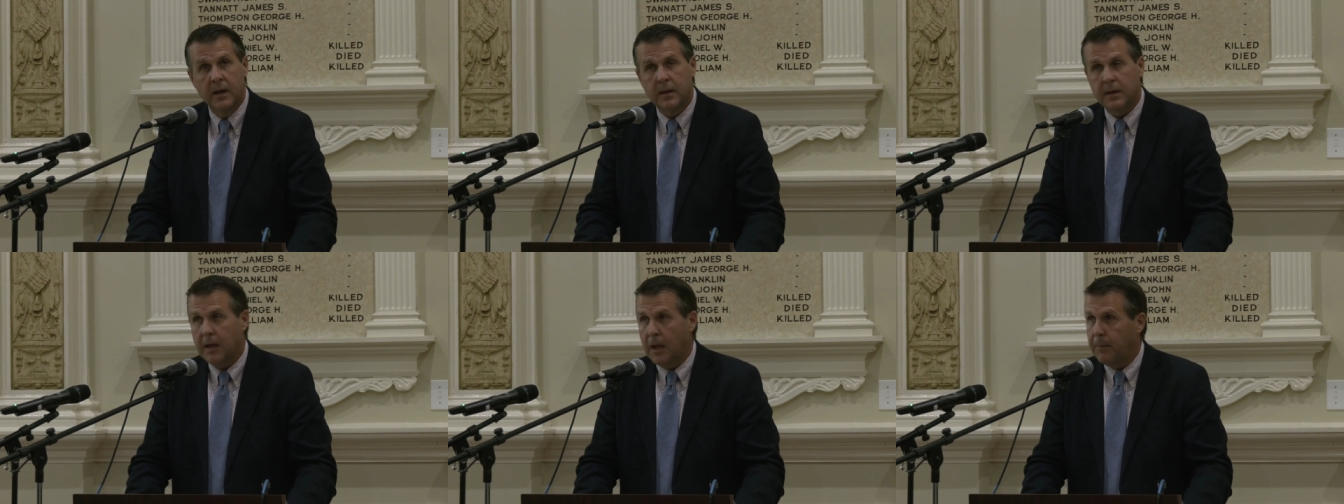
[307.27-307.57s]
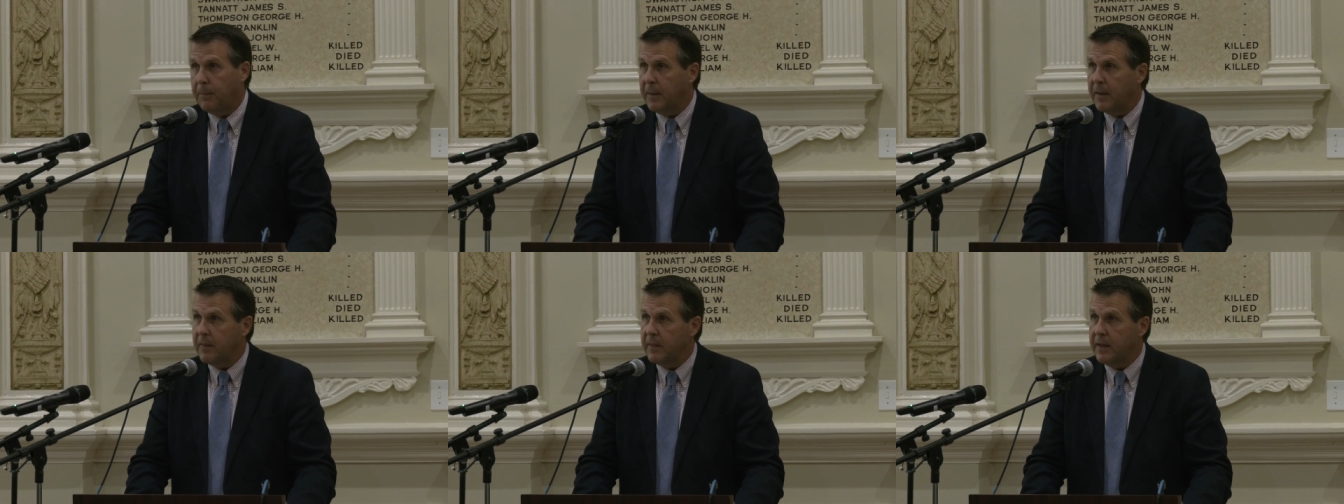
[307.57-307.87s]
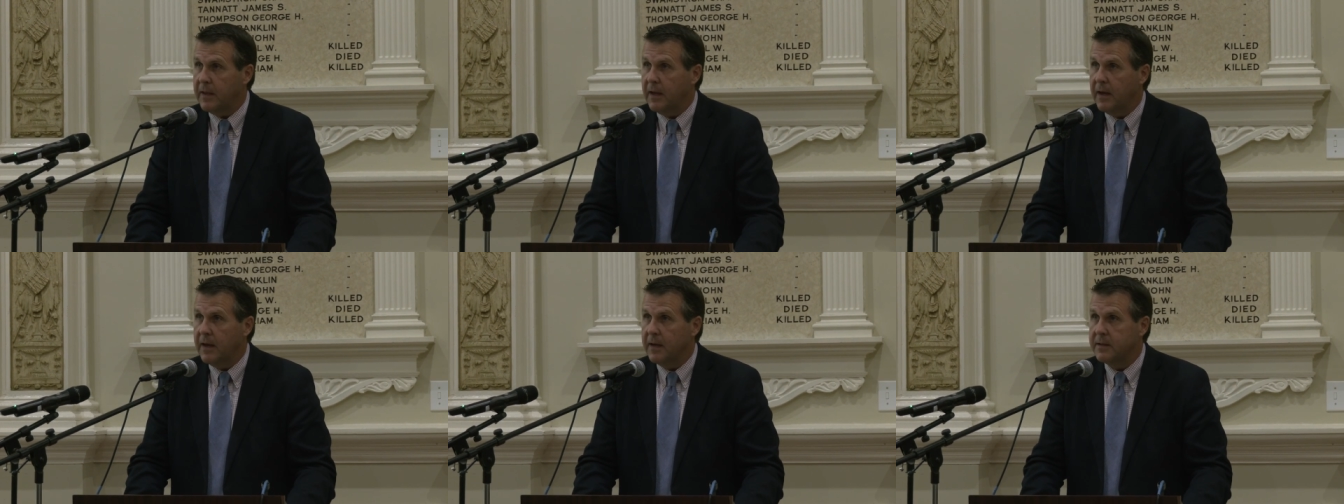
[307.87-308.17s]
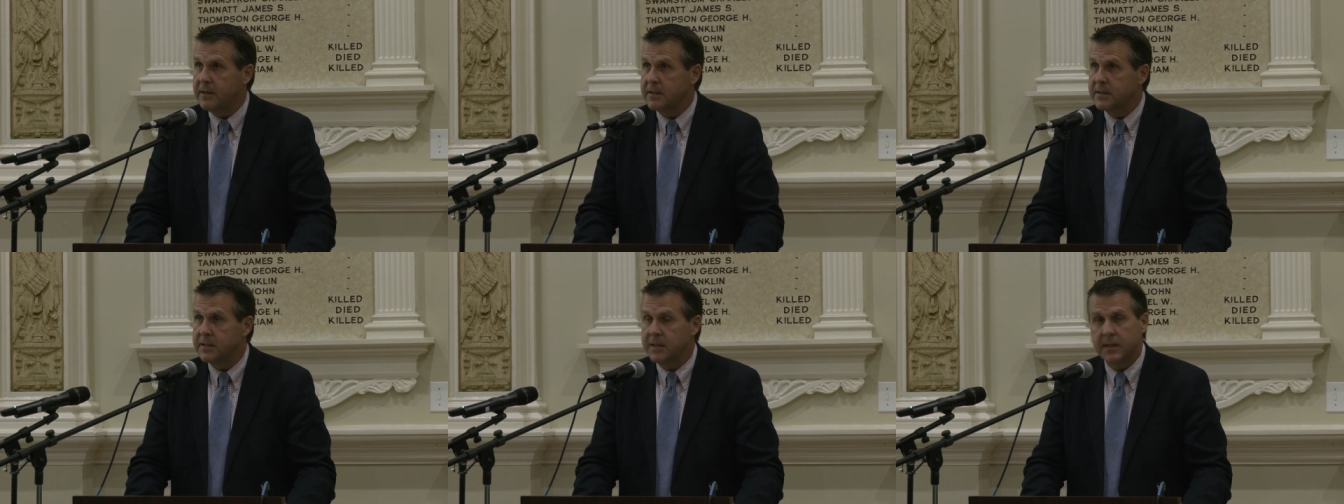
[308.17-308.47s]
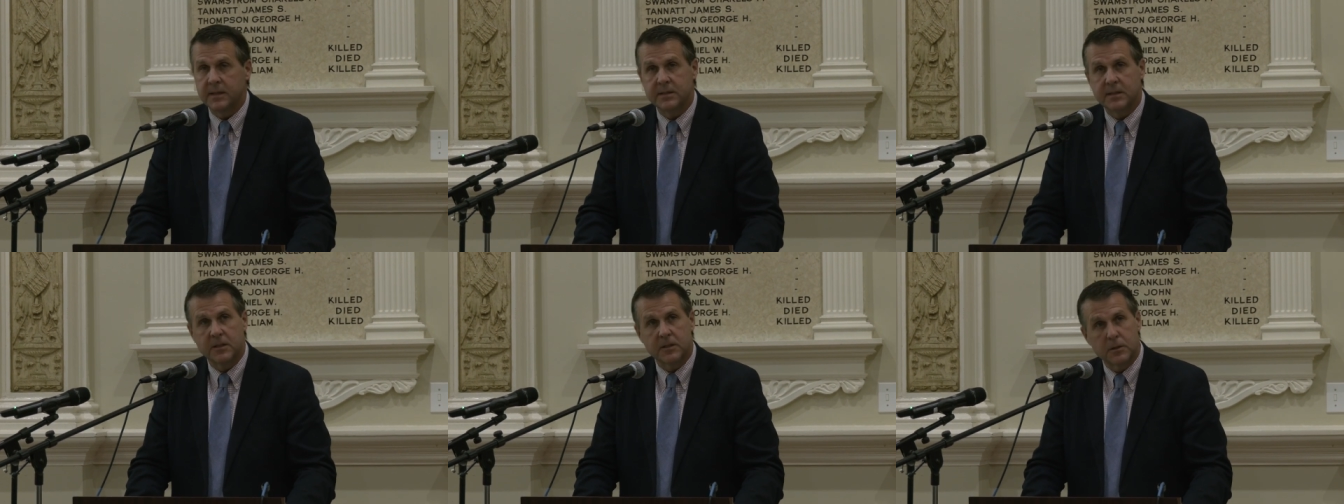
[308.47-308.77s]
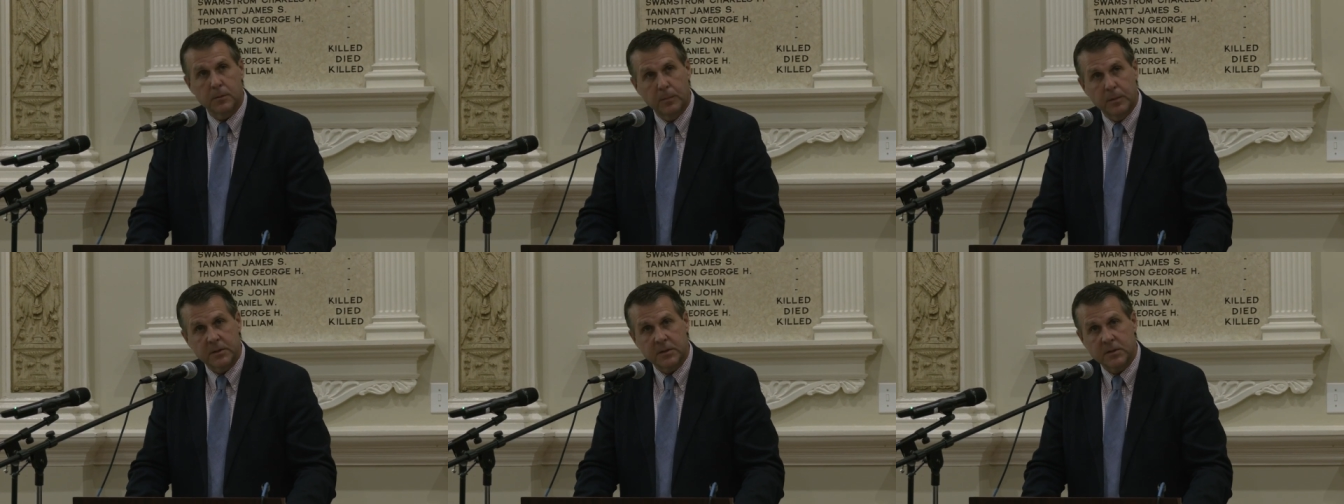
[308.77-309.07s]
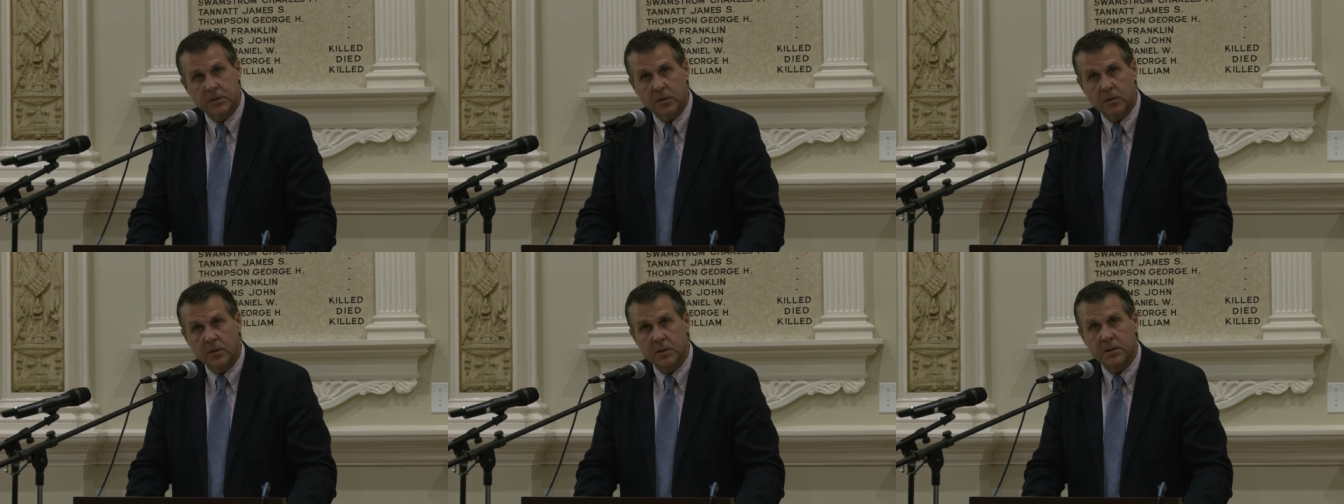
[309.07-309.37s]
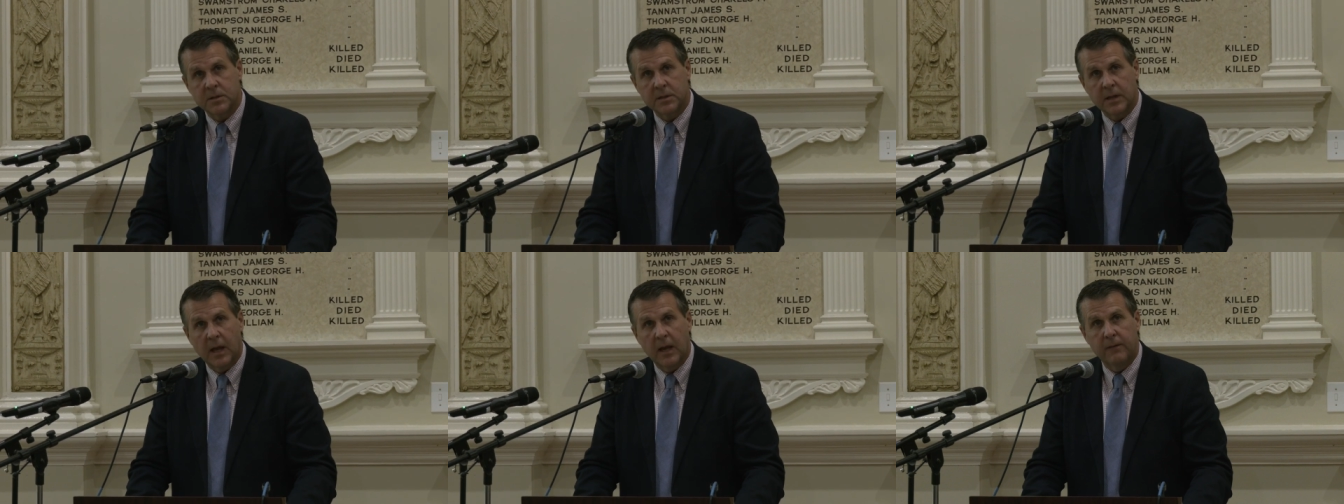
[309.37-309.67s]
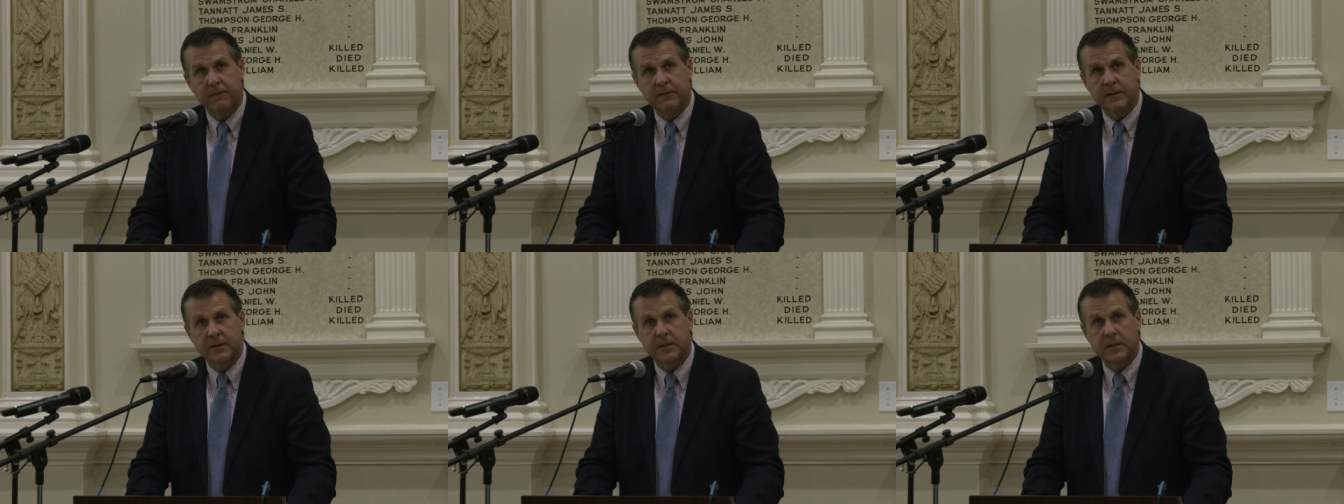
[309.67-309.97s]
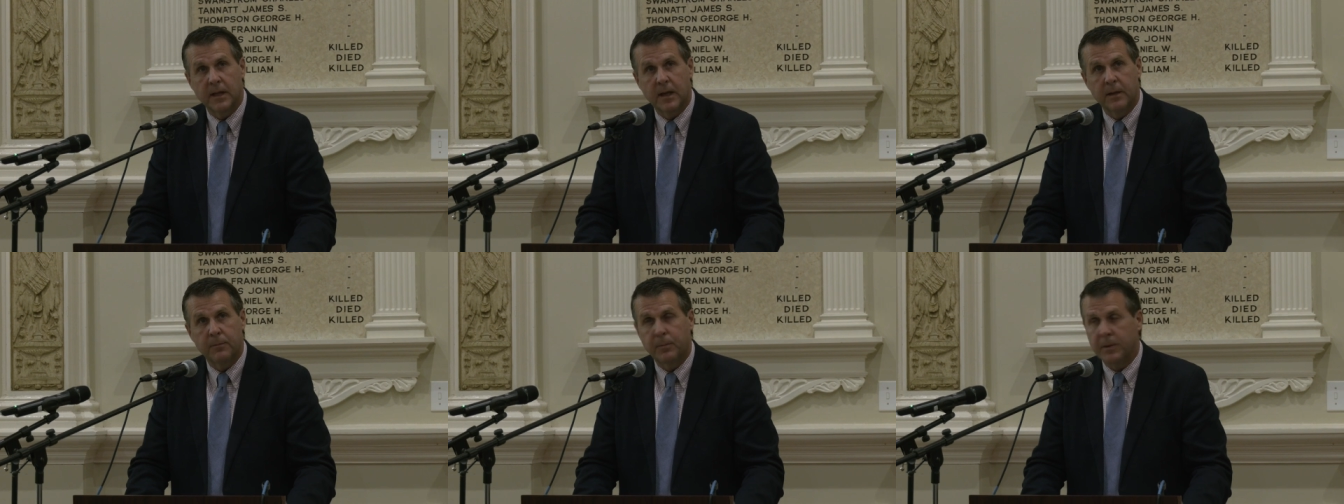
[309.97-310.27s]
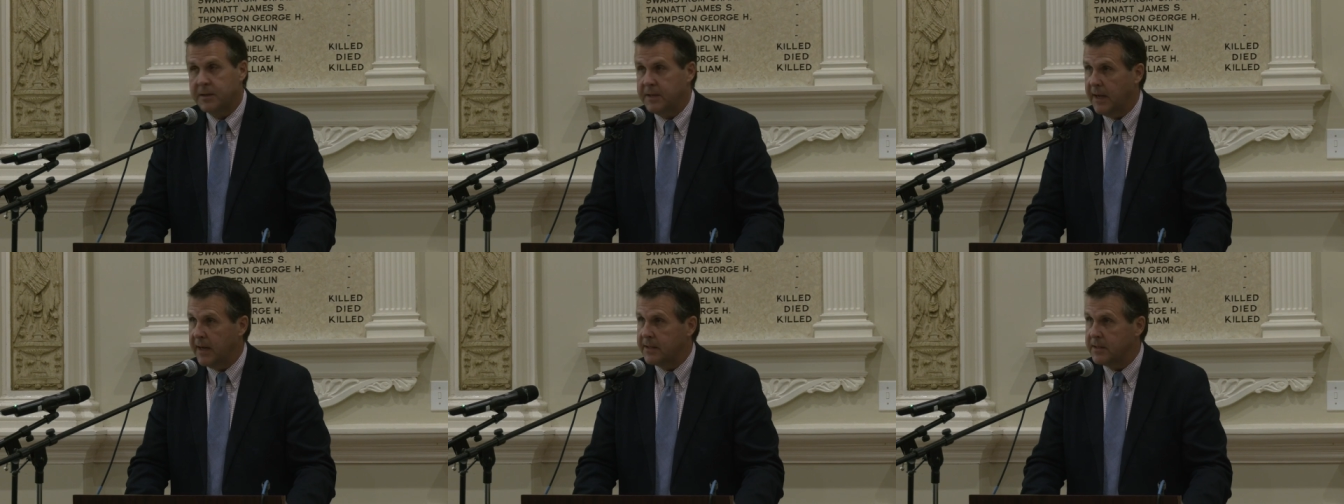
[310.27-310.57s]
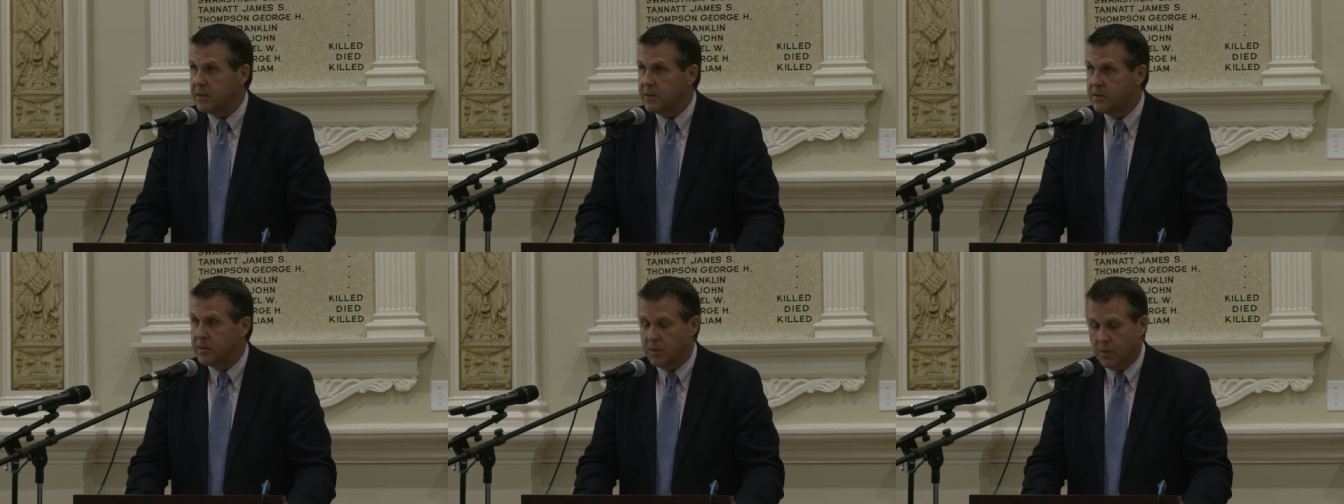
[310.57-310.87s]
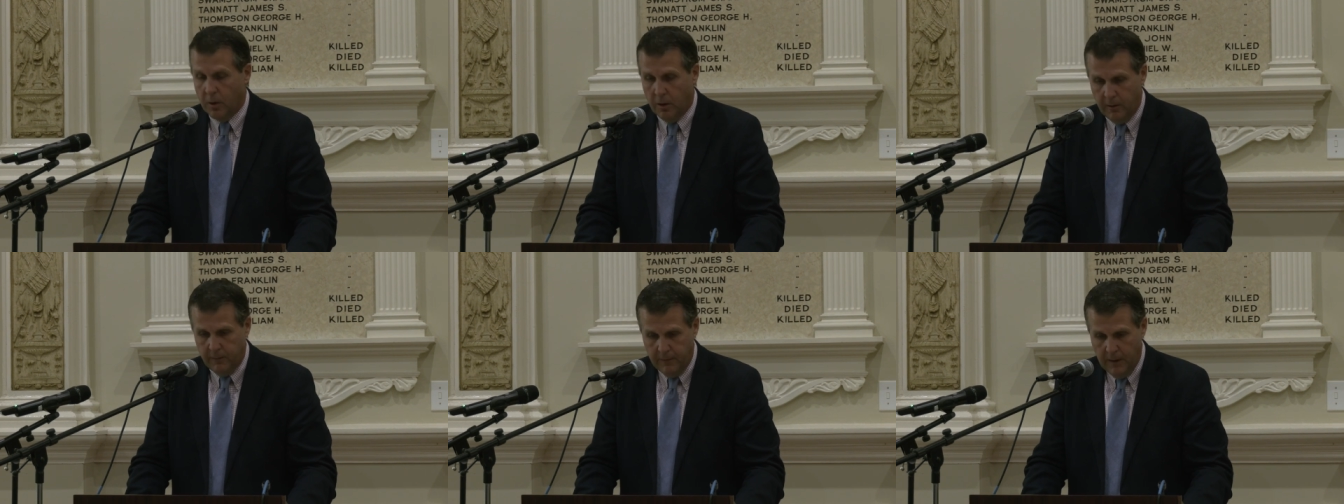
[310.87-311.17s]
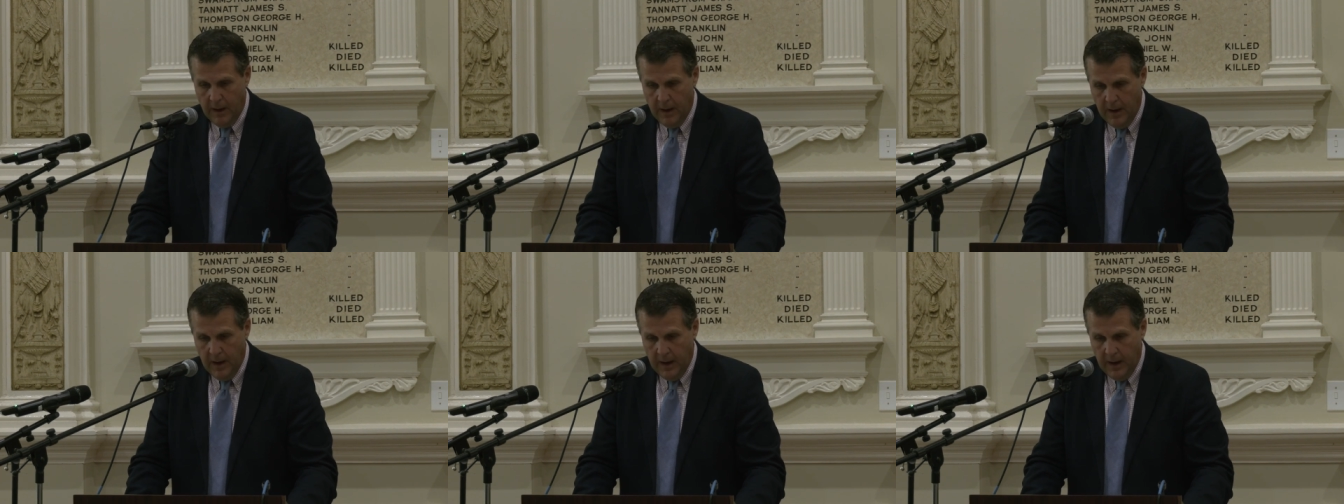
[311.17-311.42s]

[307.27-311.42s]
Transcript: keeping the, uh, the citizens and business owners safe as they protect and serve.